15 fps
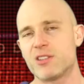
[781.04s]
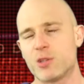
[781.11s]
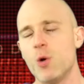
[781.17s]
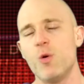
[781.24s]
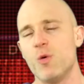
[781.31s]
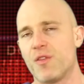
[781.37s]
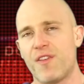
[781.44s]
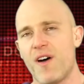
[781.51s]
at
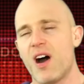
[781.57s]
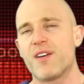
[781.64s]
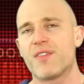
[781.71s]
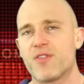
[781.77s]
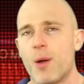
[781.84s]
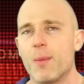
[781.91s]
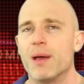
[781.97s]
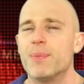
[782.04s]
all, far
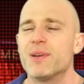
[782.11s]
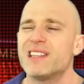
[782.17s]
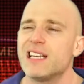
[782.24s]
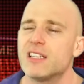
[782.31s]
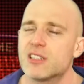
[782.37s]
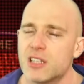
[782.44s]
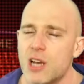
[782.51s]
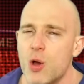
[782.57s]
from it, but they
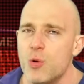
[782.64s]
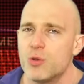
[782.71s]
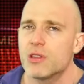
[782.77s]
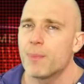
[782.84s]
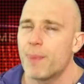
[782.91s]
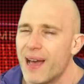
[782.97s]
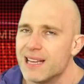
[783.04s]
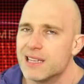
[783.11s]
slowed the
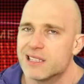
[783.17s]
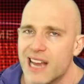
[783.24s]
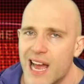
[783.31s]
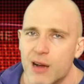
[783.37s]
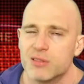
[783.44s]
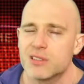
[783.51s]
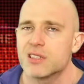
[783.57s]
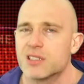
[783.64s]
pace
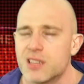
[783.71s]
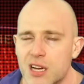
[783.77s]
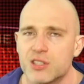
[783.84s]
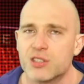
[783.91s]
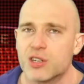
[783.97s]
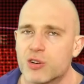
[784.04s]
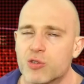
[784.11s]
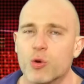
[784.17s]
down to
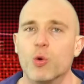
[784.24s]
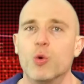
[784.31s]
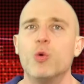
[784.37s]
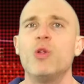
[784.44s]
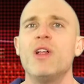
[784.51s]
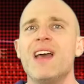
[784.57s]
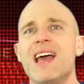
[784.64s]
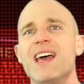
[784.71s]
such a
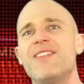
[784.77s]
crawl